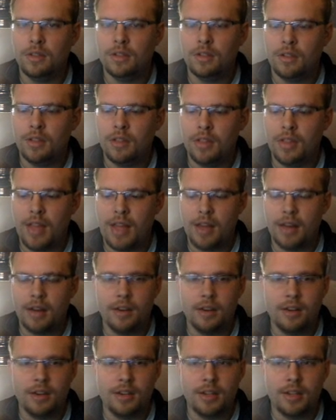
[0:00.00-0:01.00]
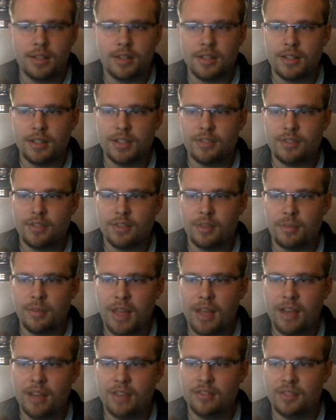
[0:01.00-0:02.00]
That distance from
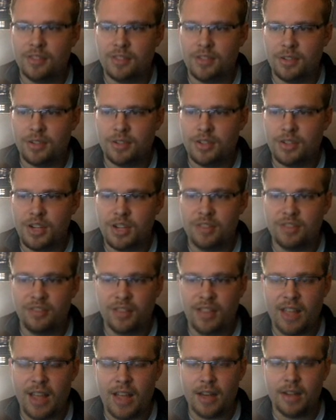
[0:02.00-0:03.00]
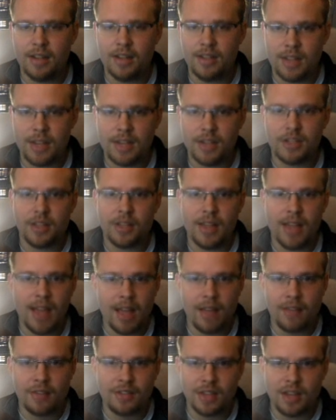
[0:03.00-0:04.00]
F to G flat is actually a
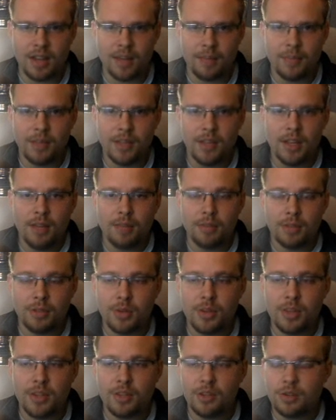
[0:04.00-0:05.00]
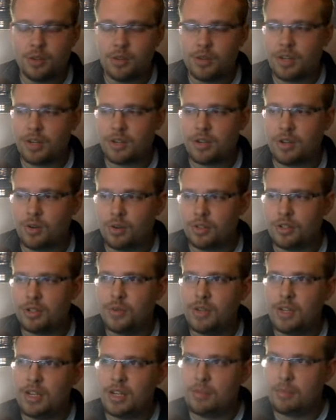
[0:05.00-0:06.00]
half step between the 2 tetrachords, so we
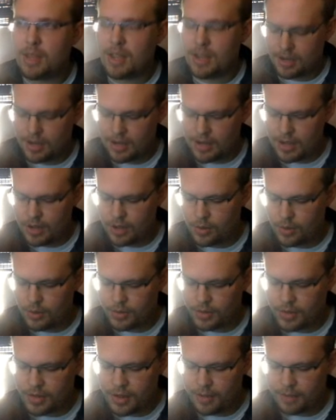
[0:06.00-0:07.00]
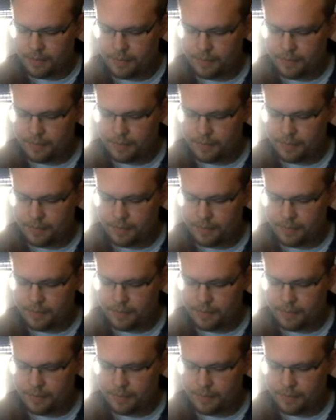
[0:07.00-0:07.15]
need to make it a whole step.